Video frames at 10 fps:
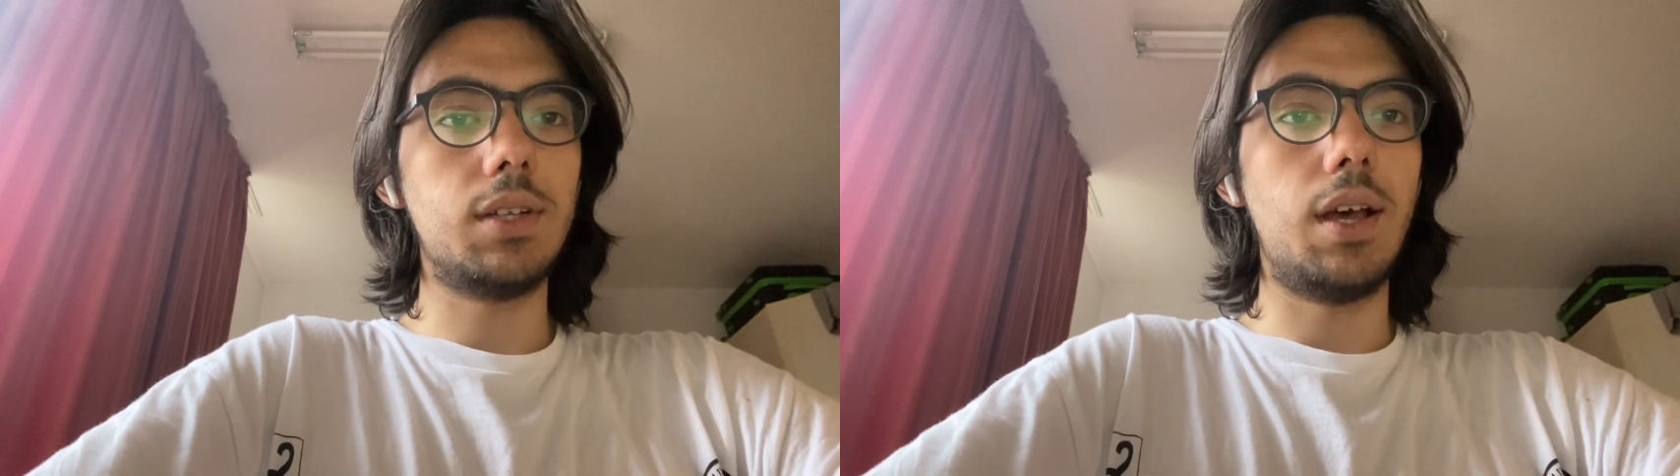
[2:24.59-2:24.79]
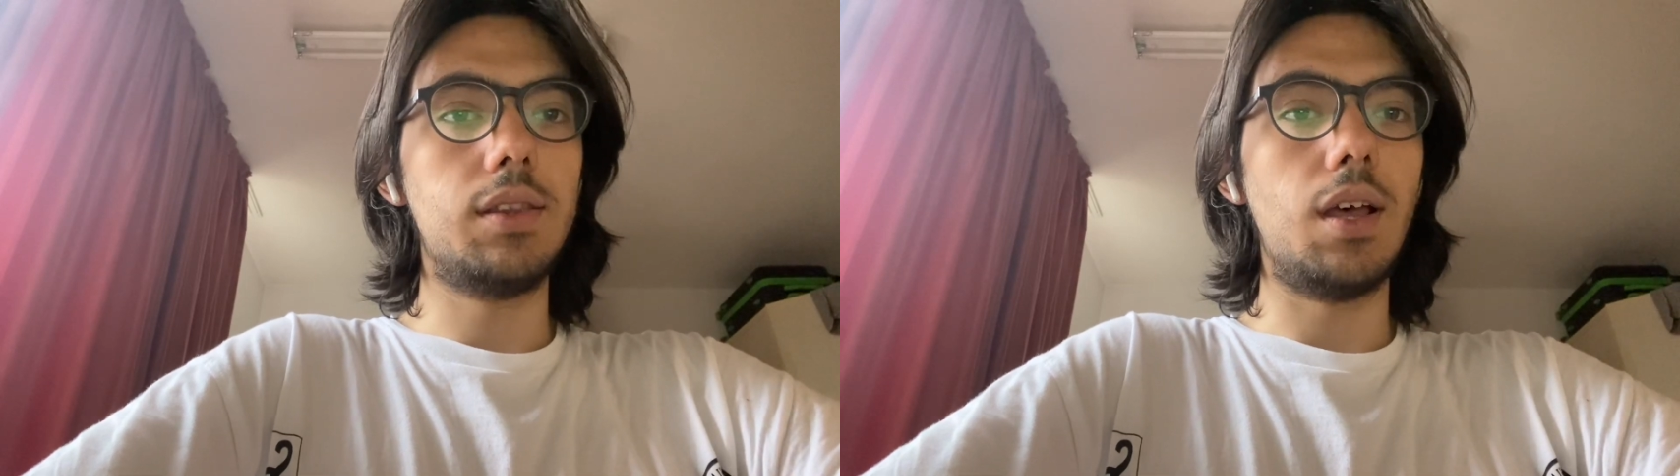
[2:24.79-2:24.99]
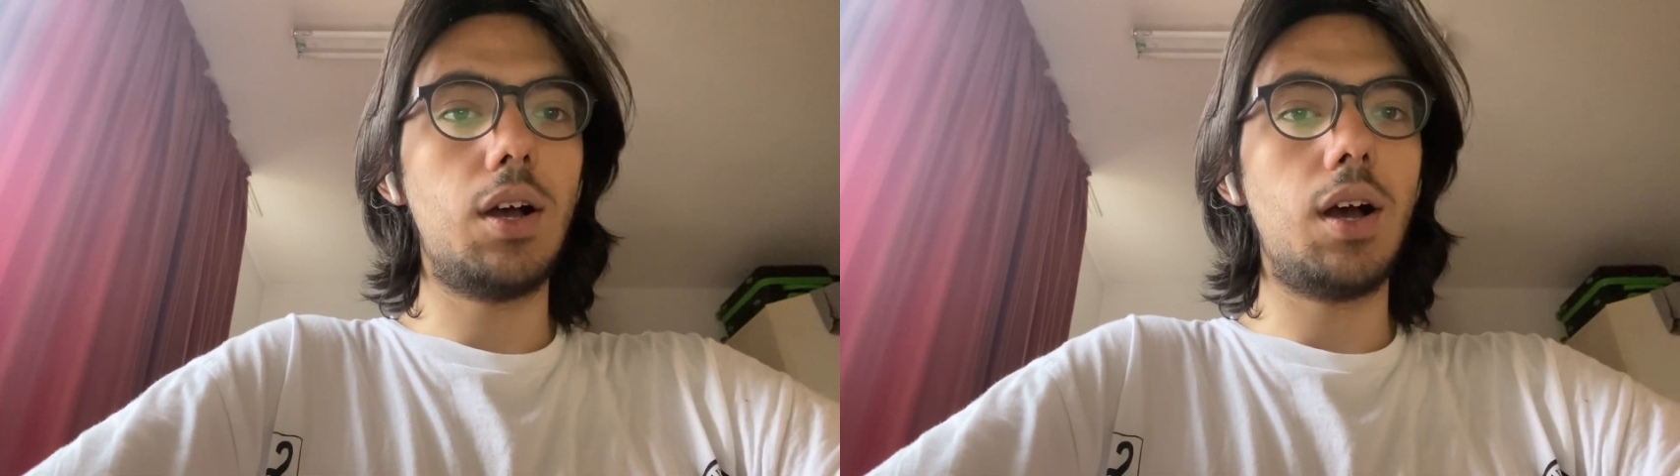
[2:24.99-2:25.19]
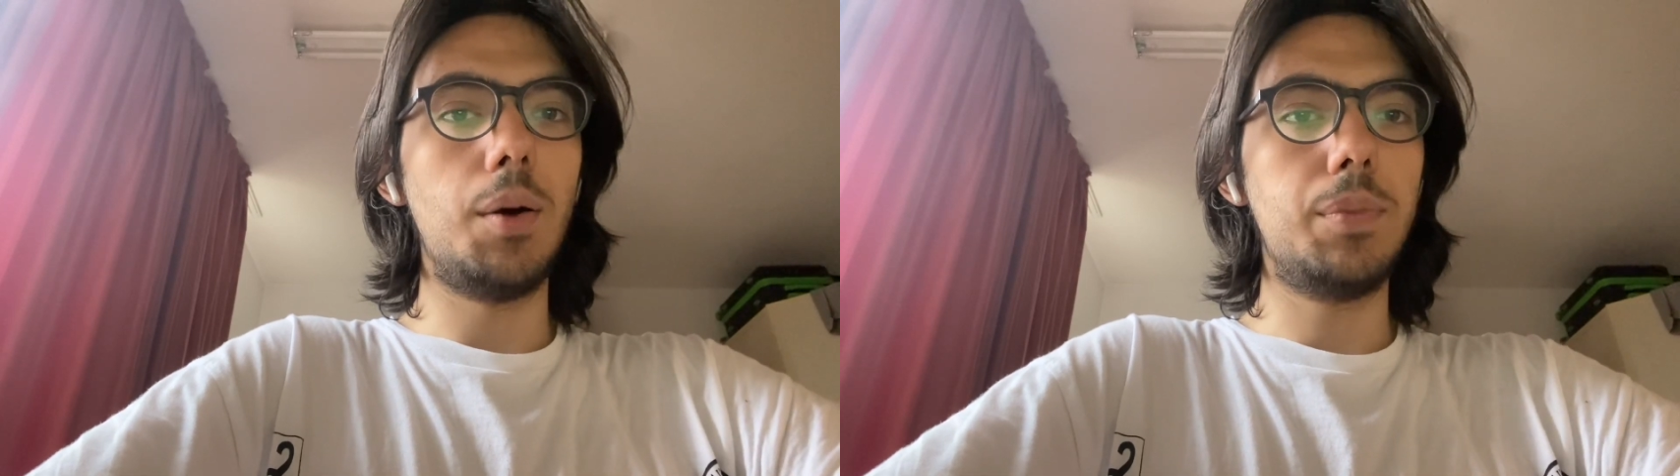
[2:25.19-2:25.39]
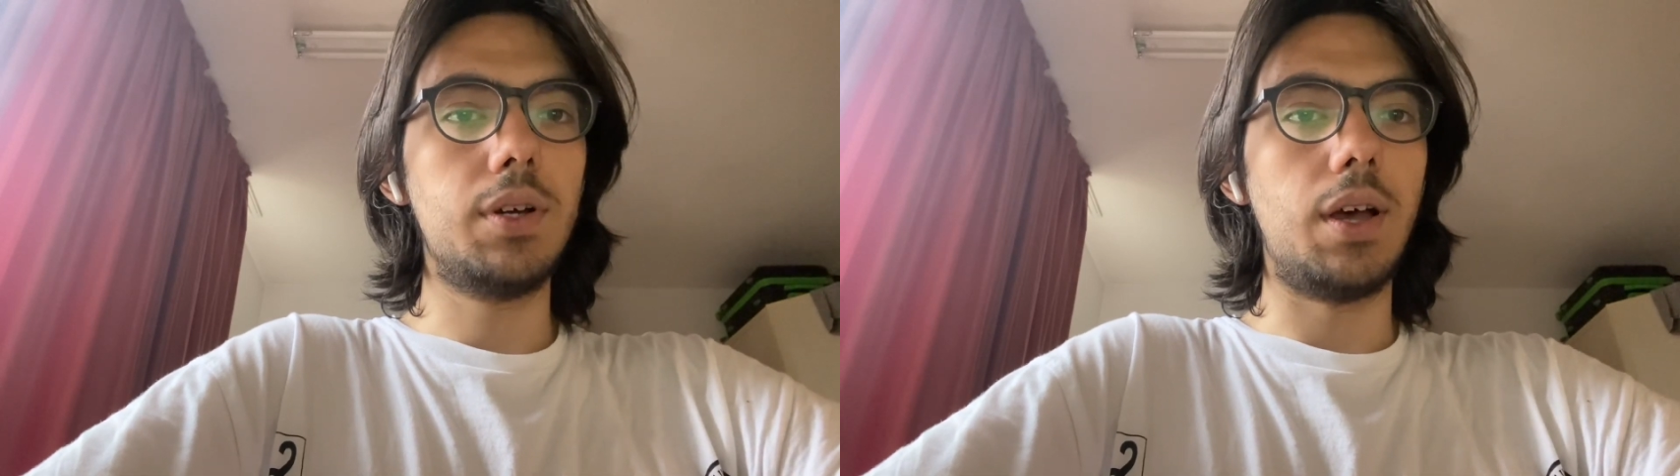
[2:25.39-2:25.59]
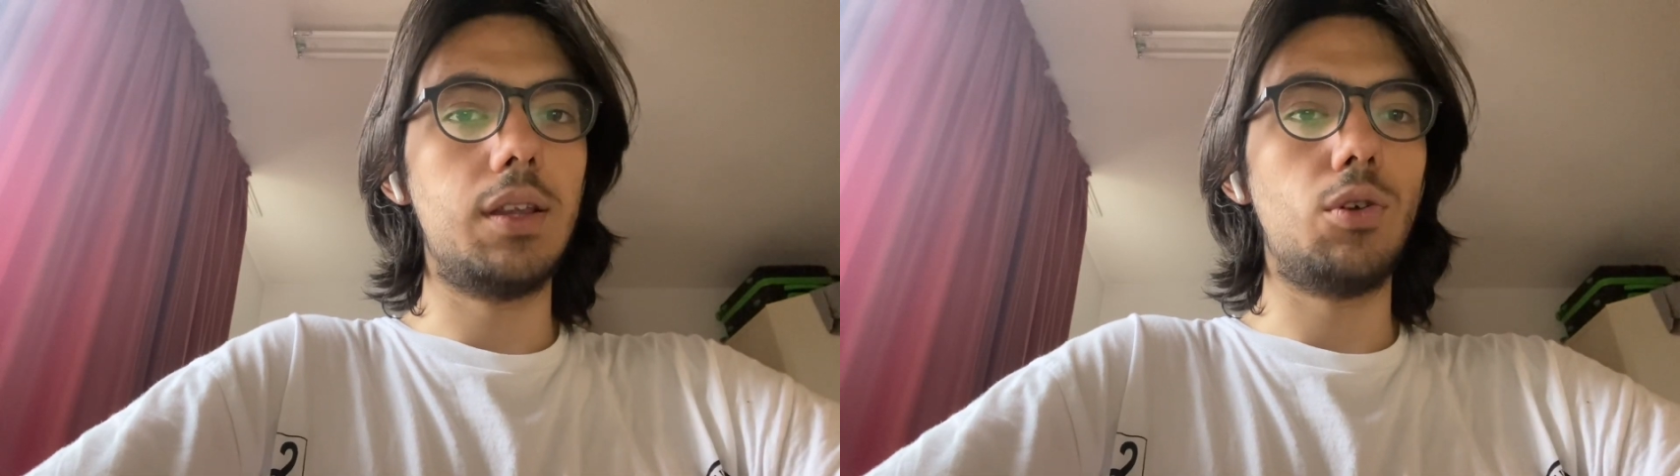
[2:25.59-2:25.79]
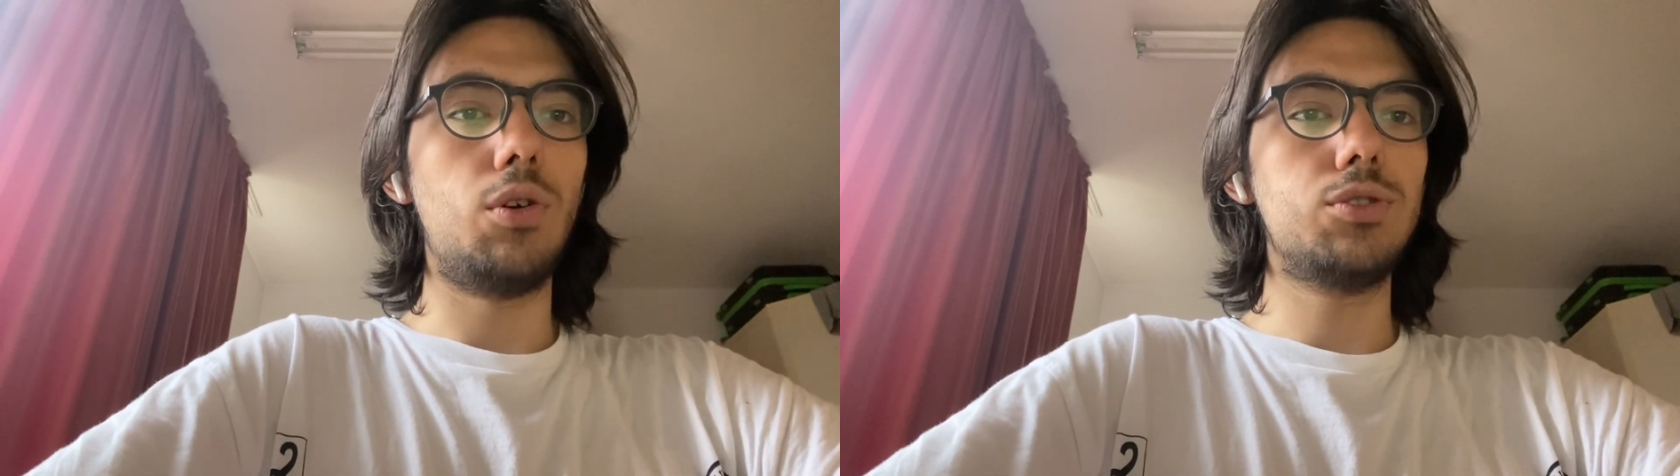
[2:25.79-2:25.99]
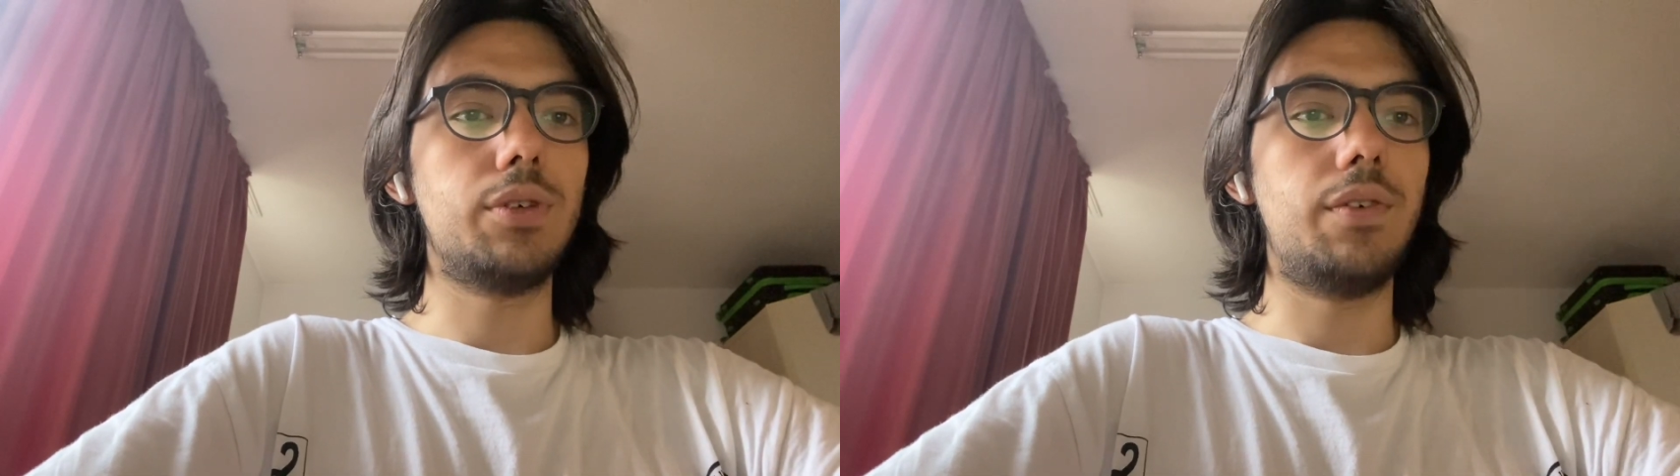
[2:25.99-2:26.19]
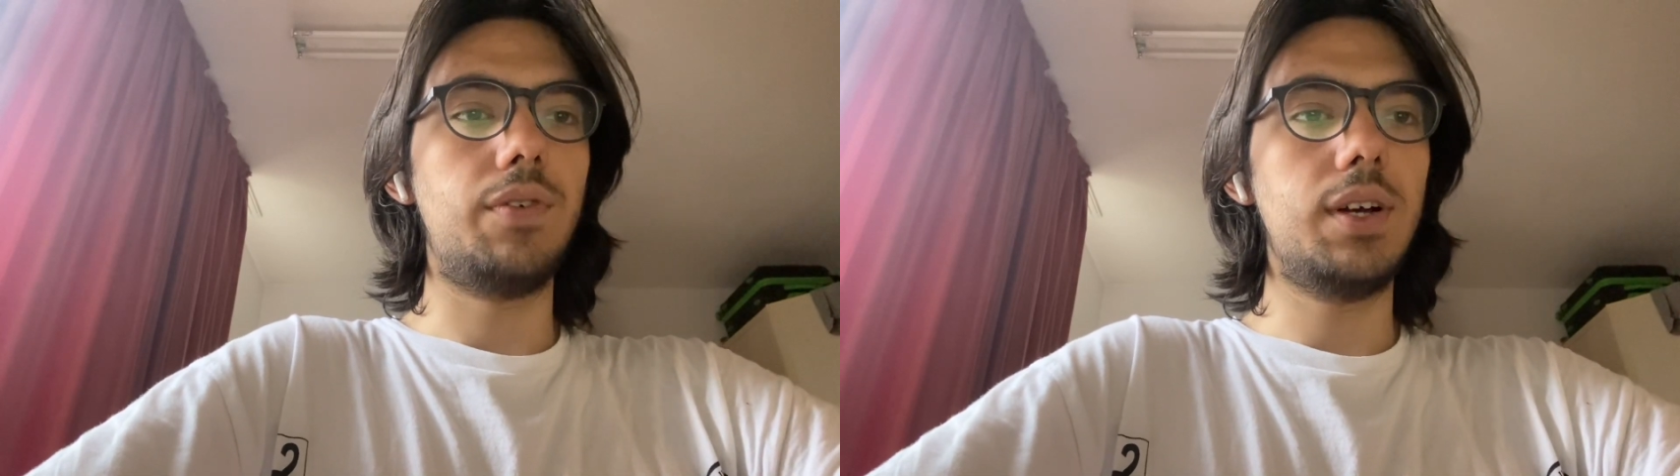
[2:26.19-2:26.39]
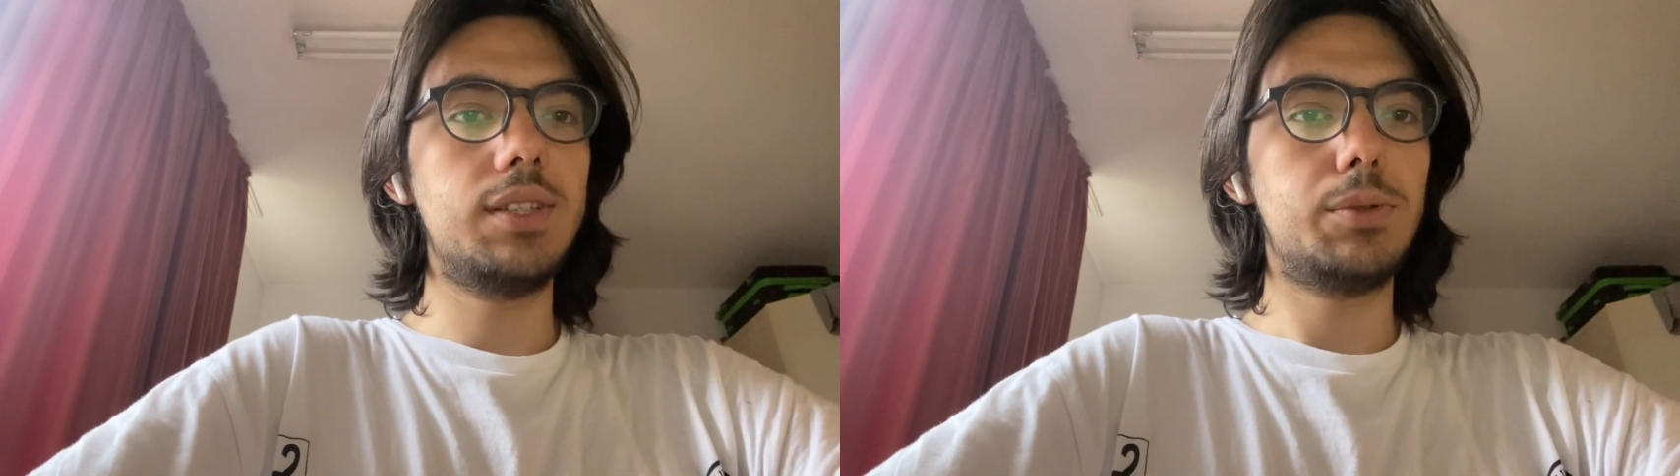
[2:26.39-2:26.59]
and a copper and also a
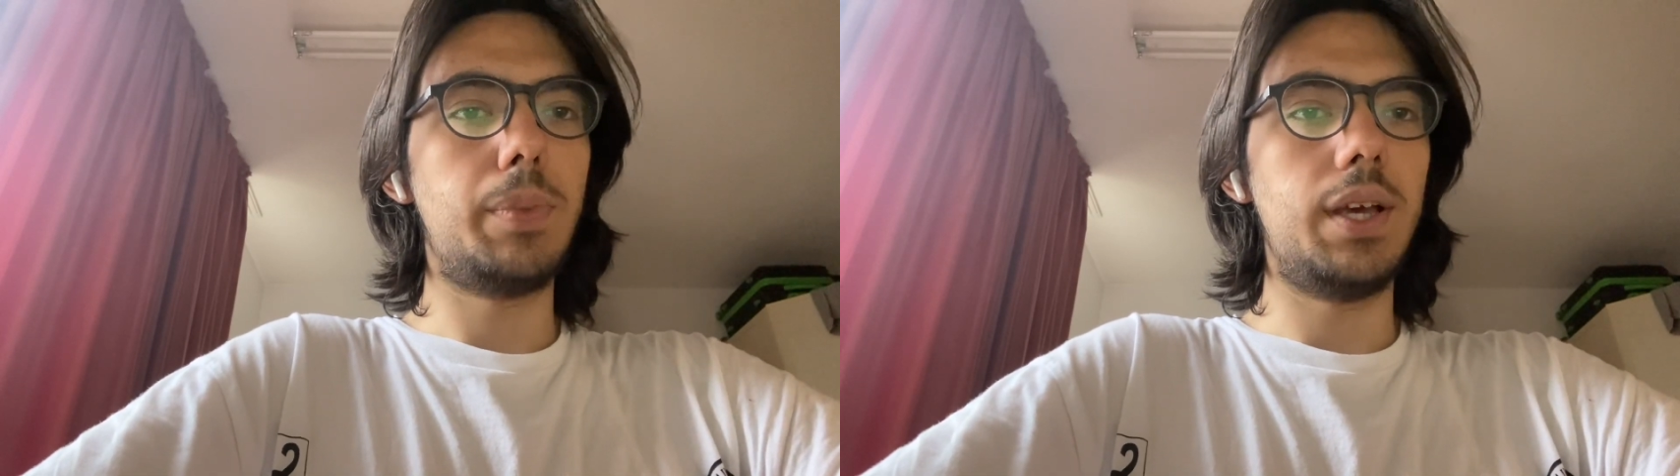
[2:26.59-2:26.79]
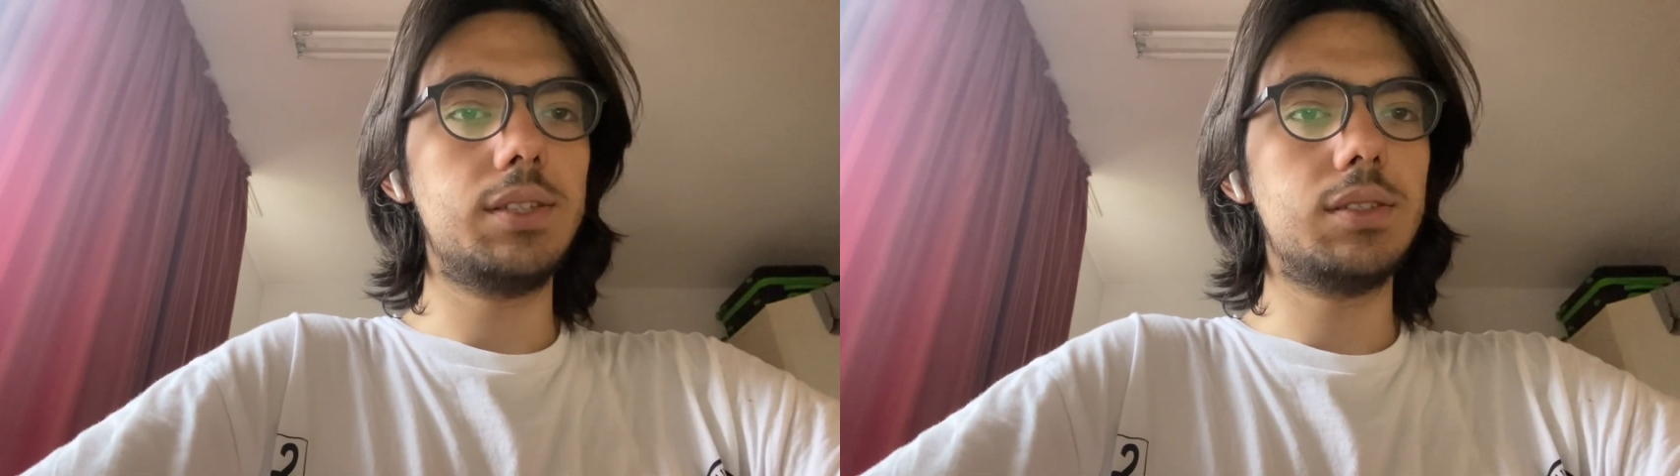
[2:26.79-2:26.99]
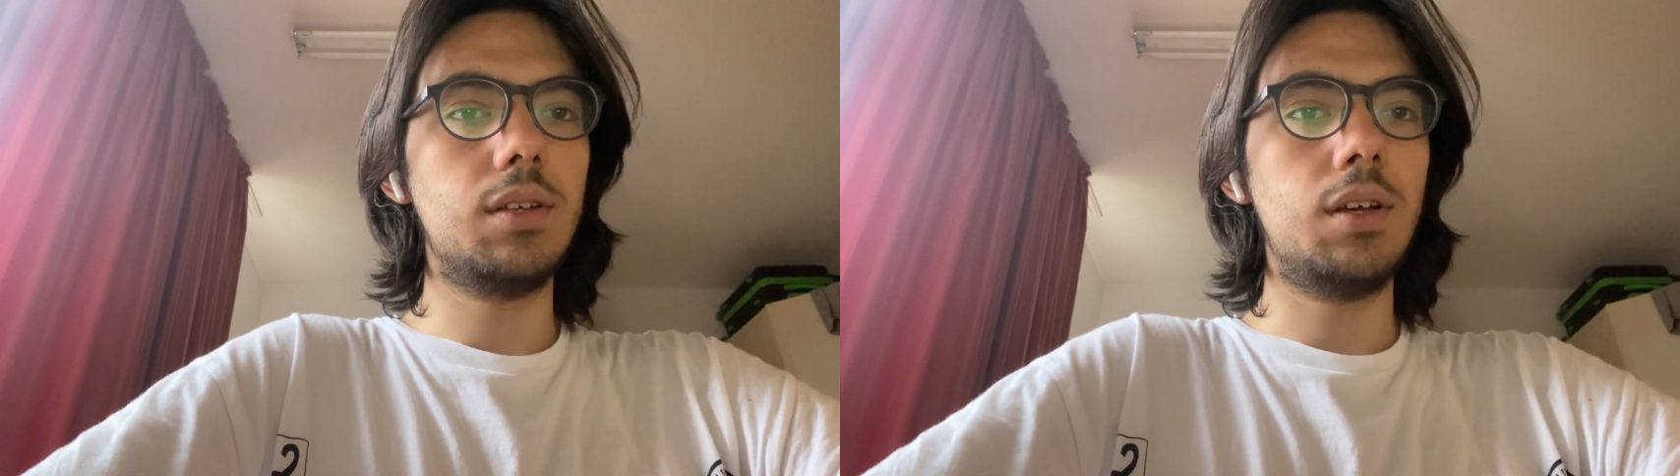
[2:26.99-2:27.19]
free space